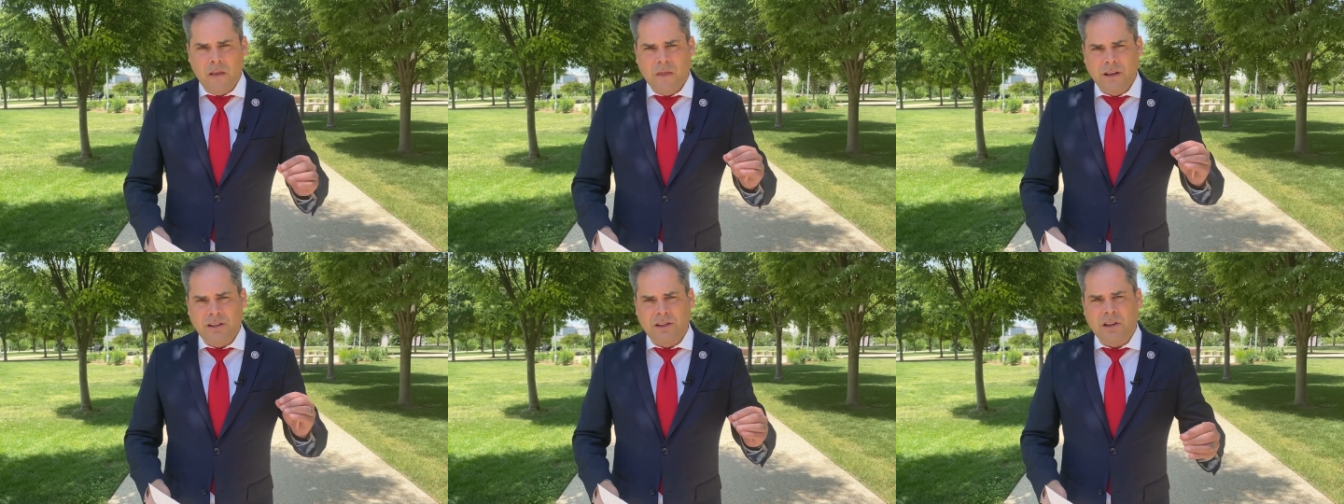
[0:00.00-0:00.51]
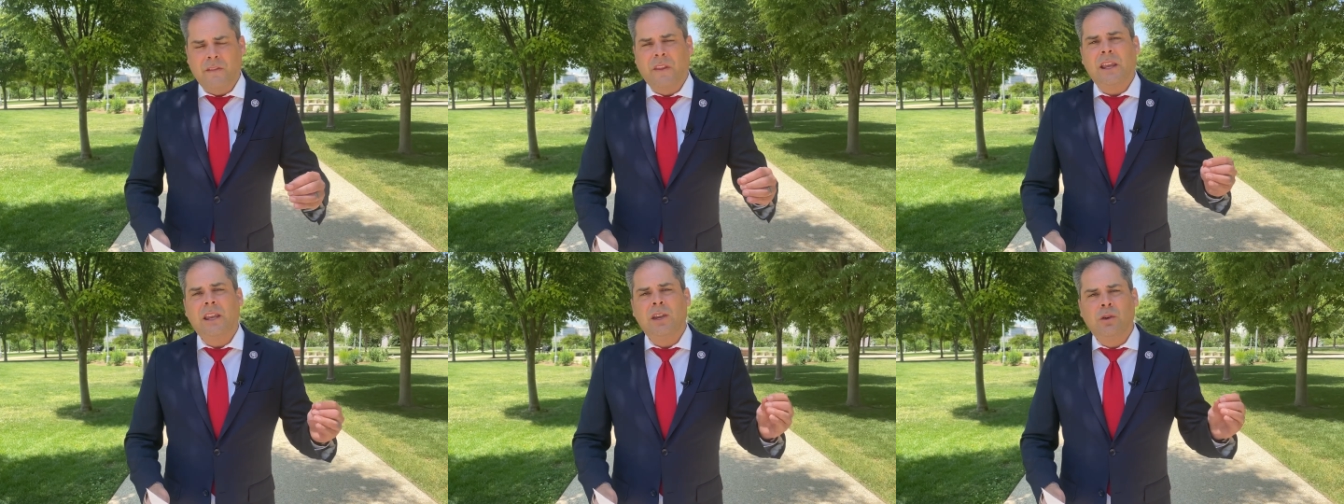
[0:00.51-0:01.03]
This is on the
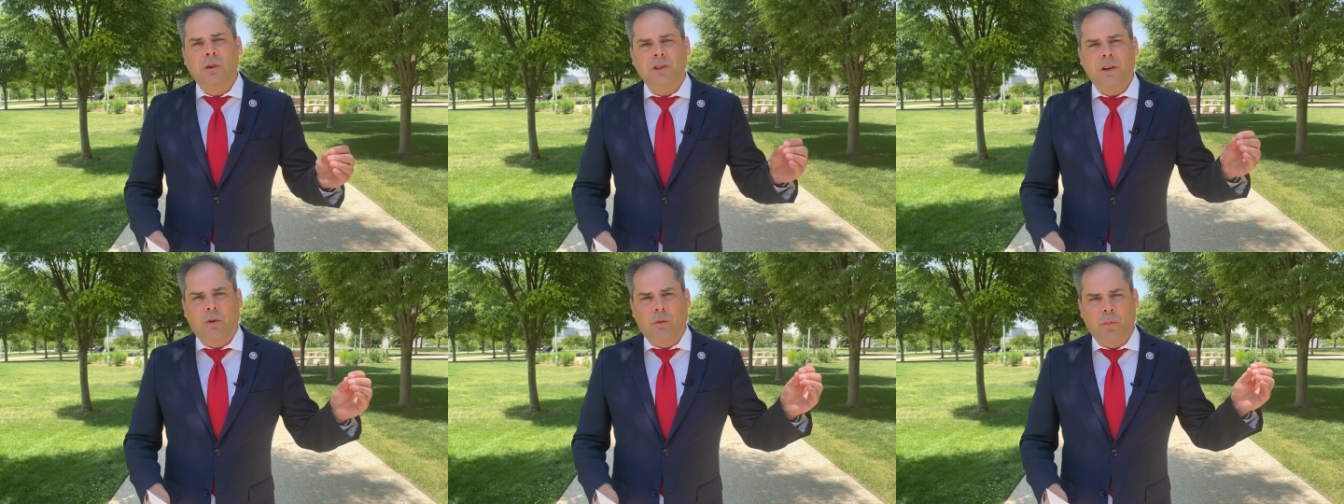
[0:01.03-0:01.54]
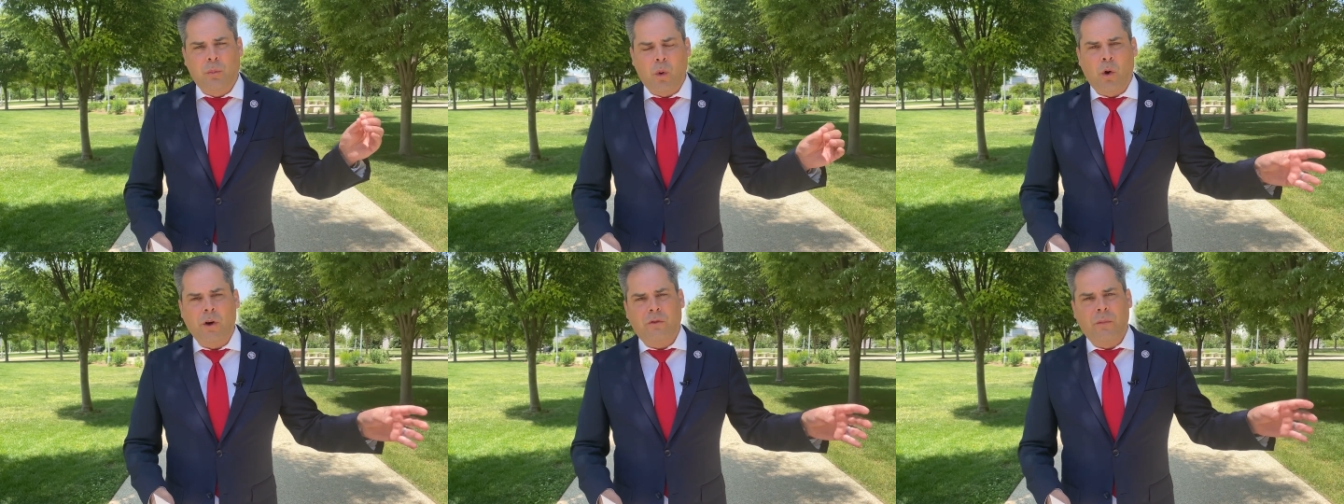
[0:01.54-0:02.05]
heels of a
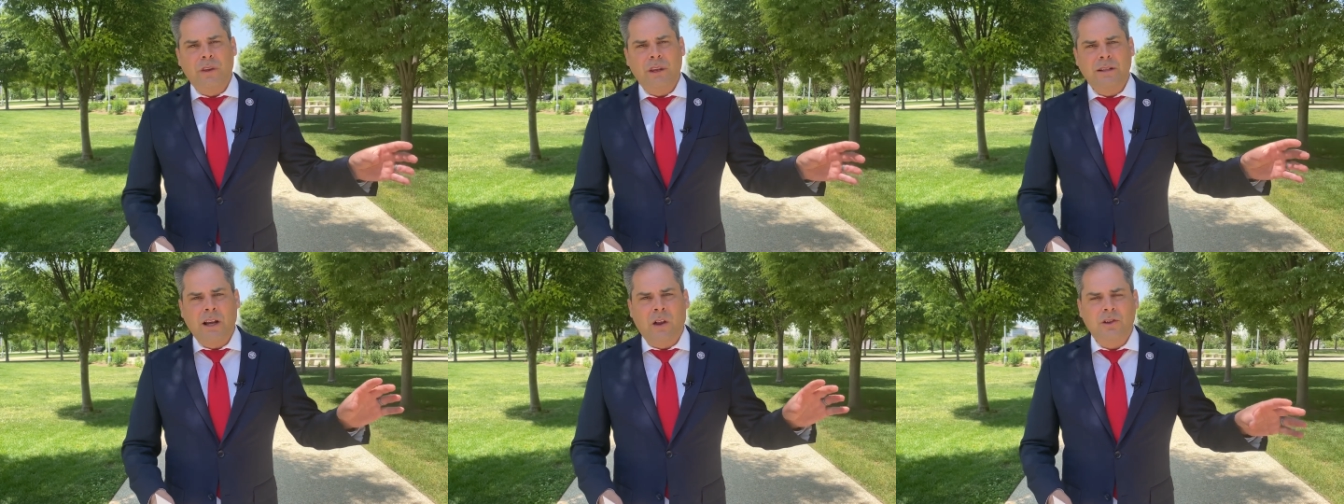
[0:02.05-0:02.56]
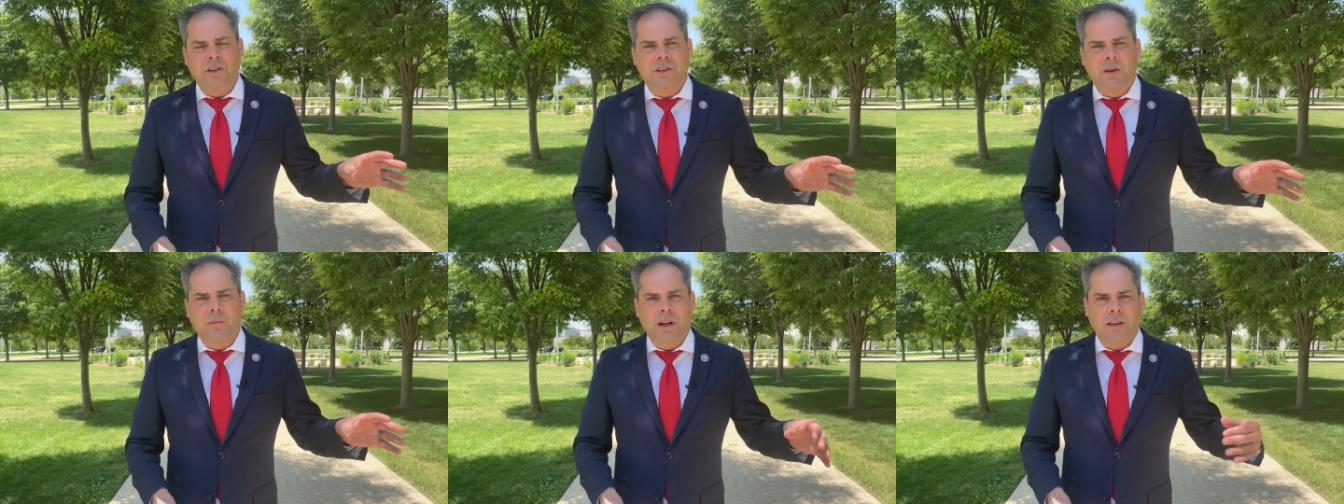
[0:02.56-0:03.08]
report from the Intelligence
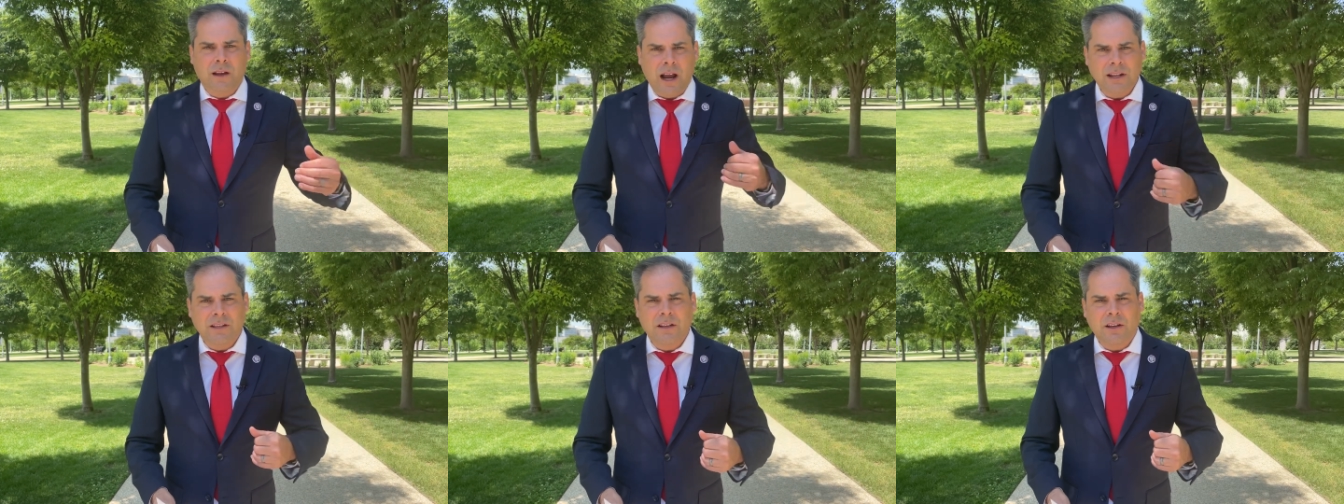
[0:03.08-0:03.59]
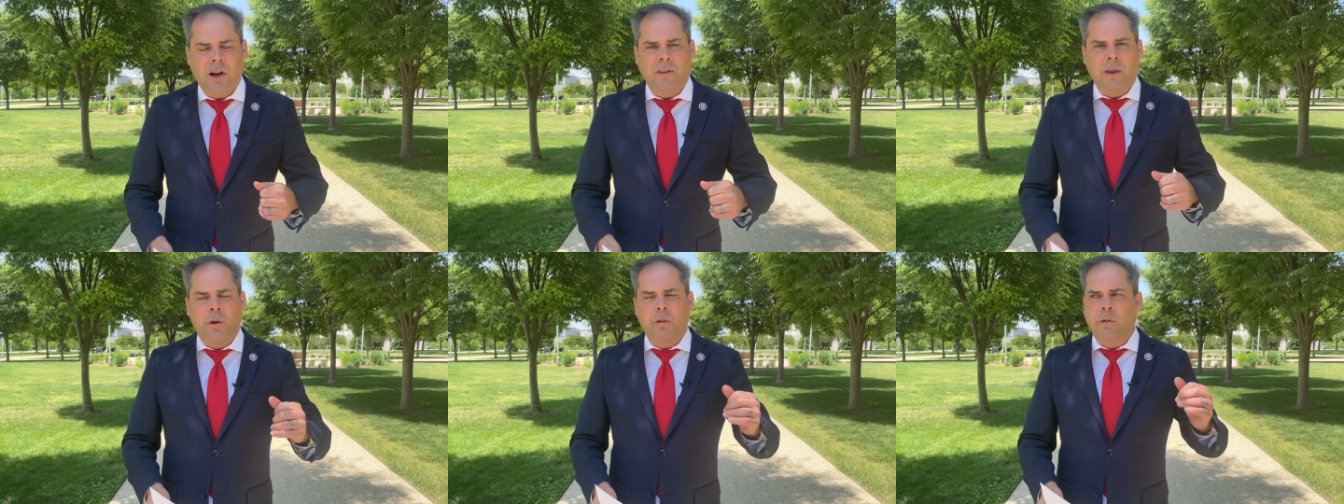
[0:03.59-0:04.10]
Committee that I sit on
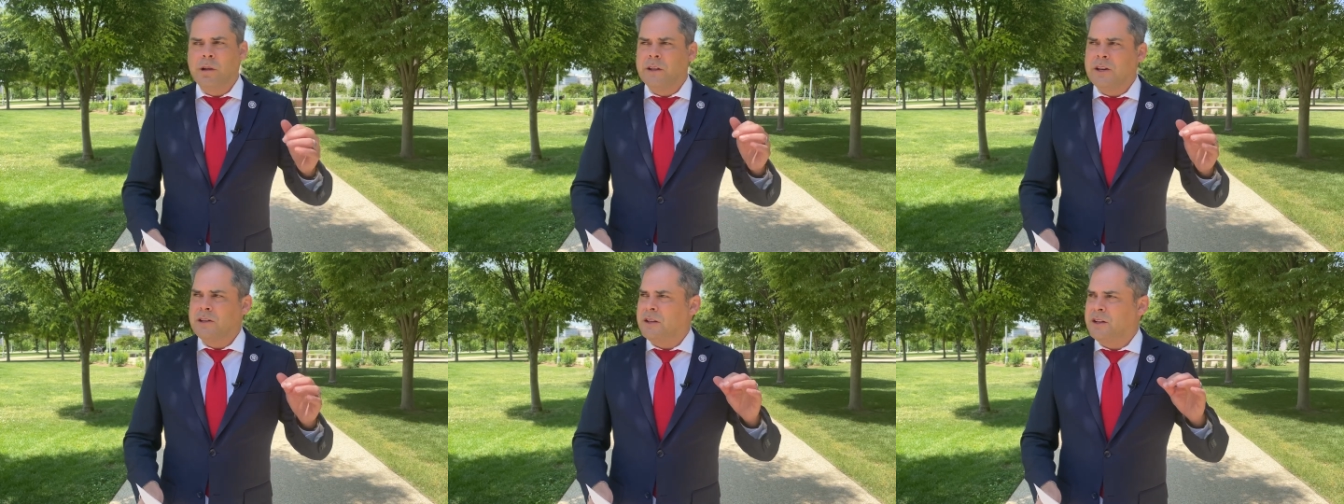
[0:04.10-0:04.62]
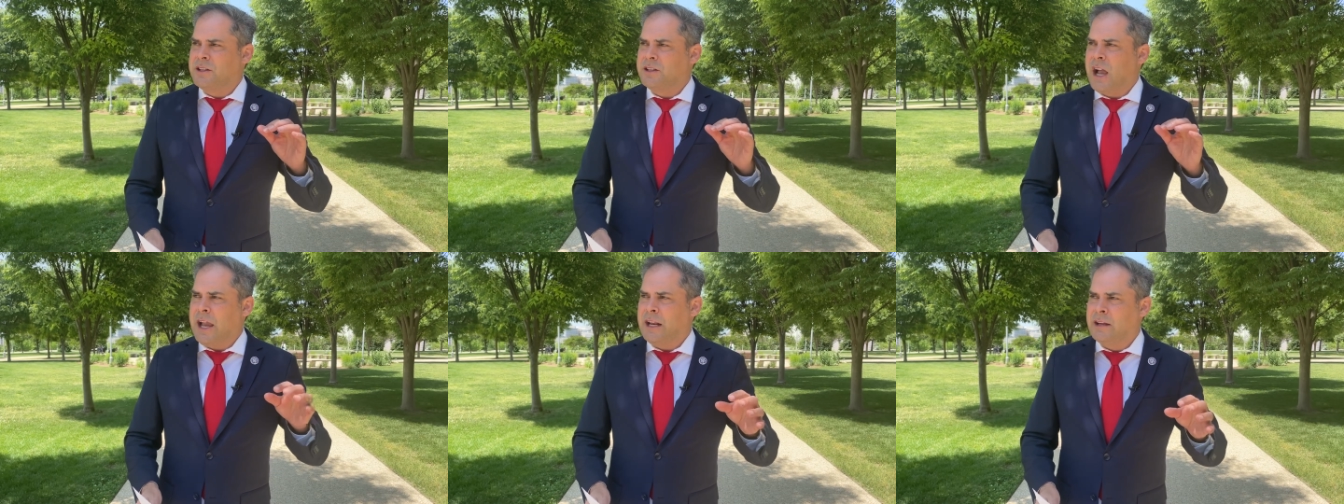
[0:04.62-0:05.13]
that we released that
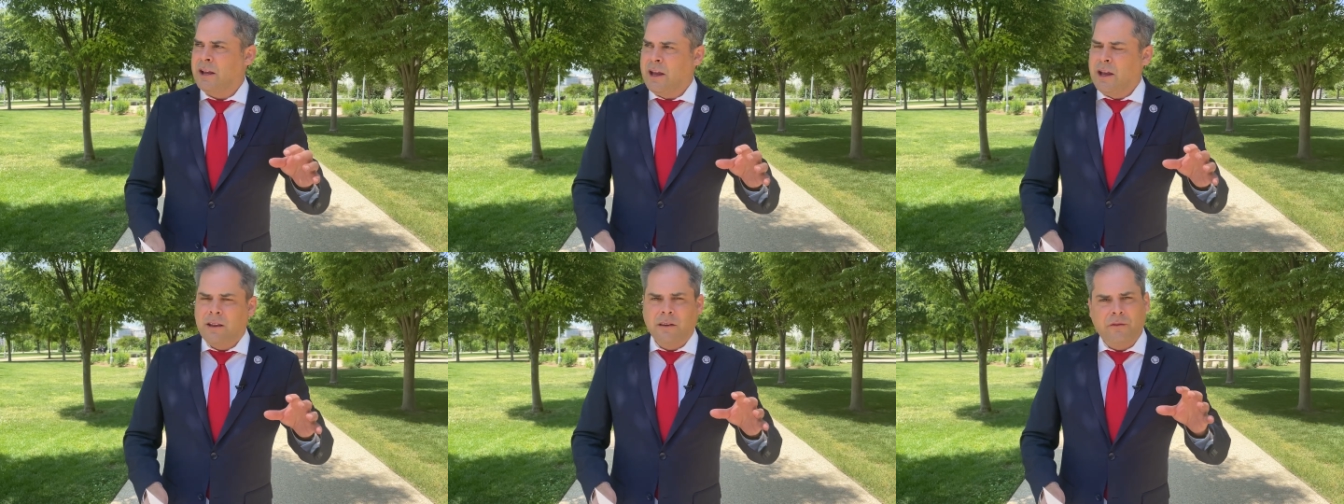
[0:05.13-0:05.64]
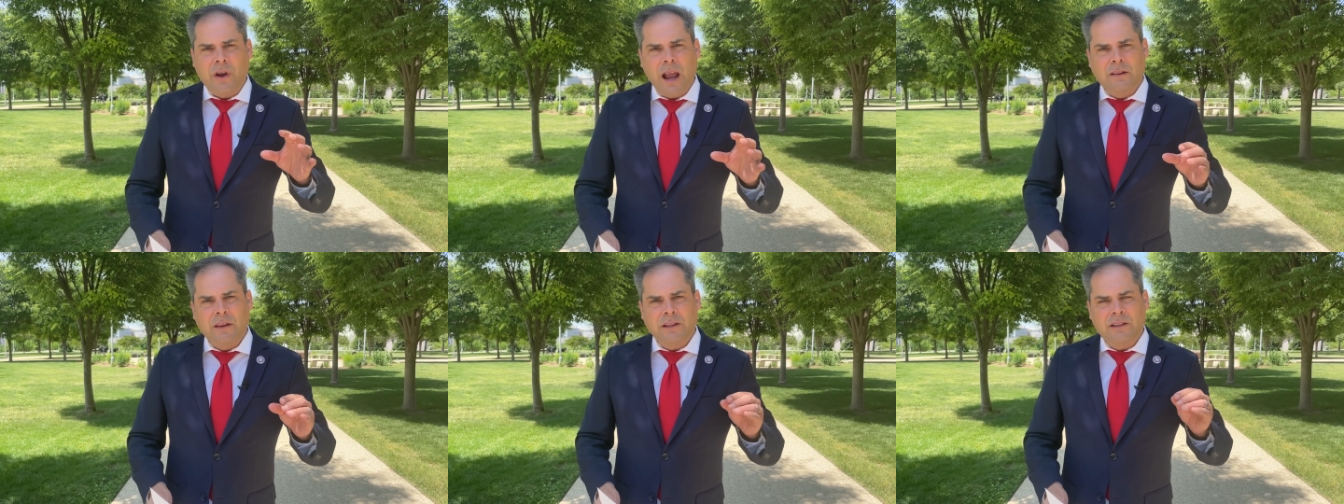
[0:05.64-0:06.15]
cited the
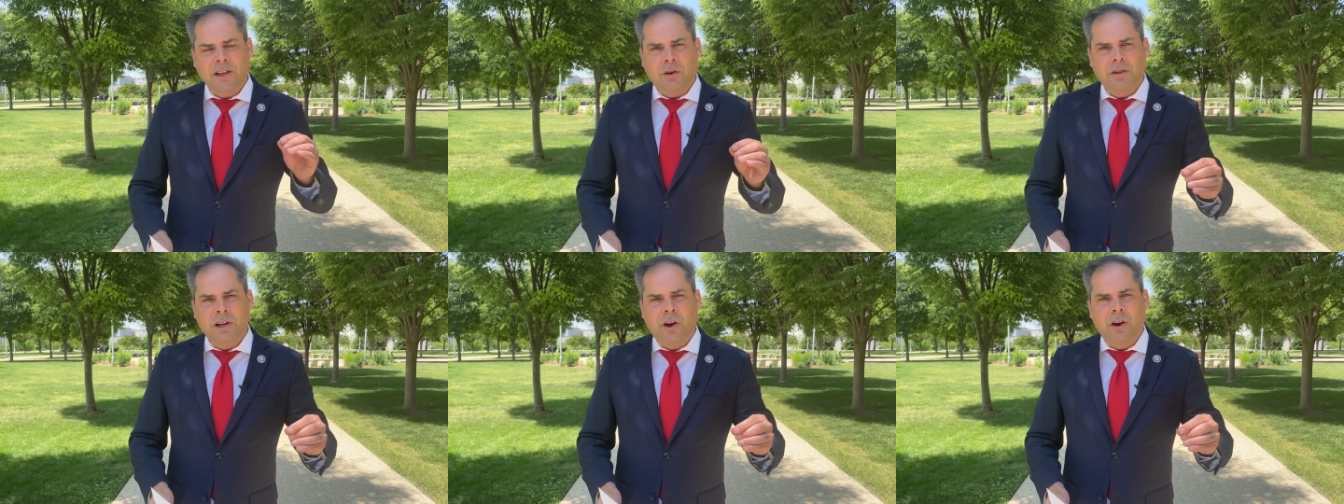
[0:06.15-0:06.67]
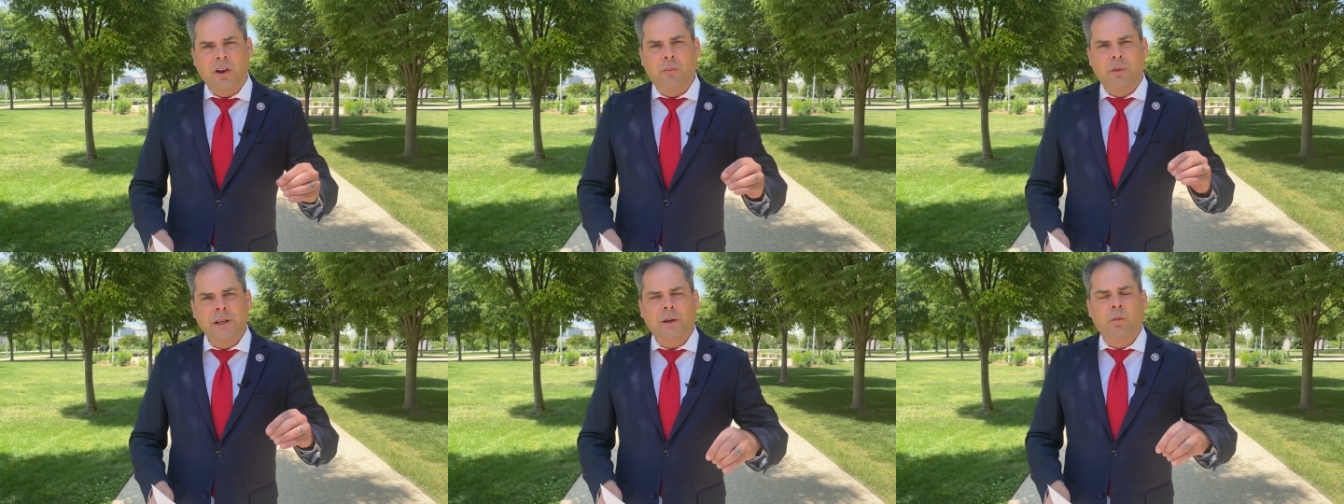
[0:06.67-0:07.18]
fact that Secretary of
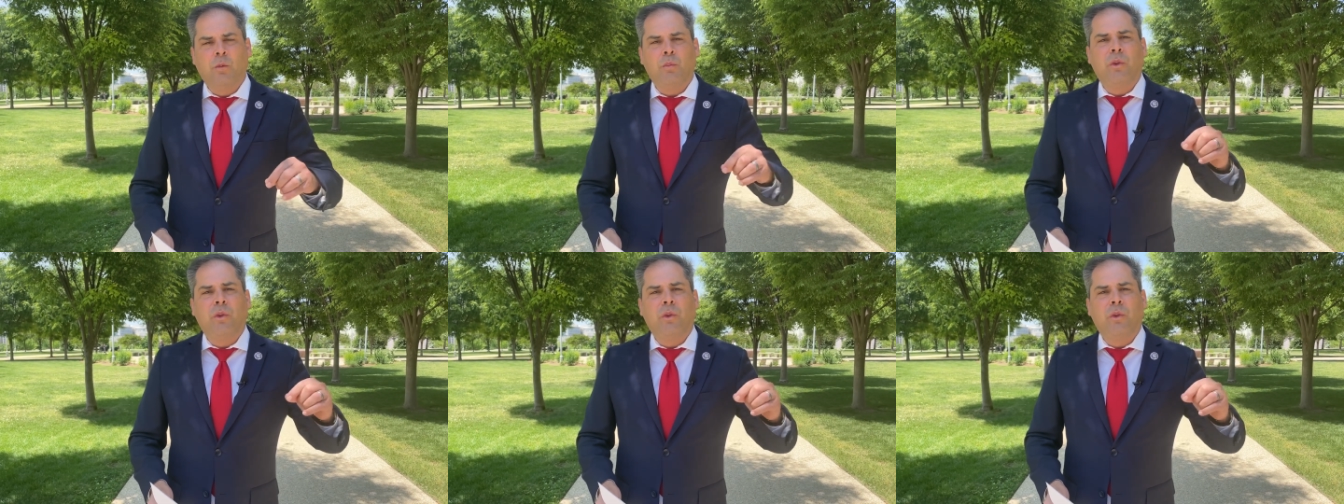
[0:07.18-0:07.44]
Blinken,